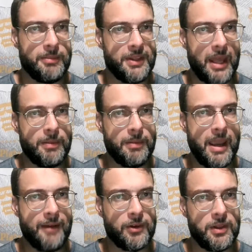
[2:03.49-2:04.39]
But that'll
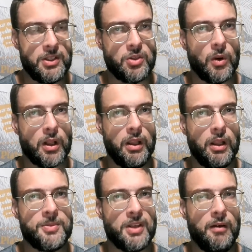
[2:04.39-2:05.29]
be after the short
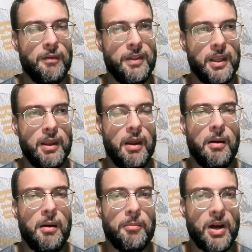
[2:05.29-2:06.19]
clips of the
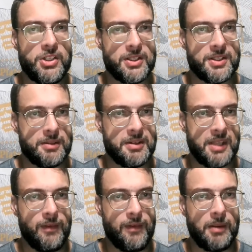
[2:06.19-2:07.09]

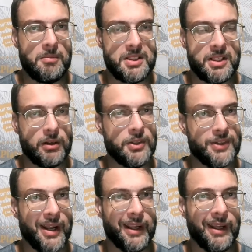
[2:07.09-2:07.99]
budget-saving
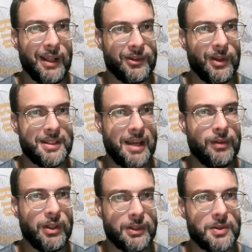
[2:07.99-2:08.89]
materials that I got. So let's
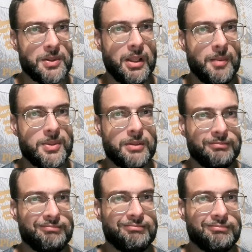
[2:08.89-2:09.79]
have a look at those clips.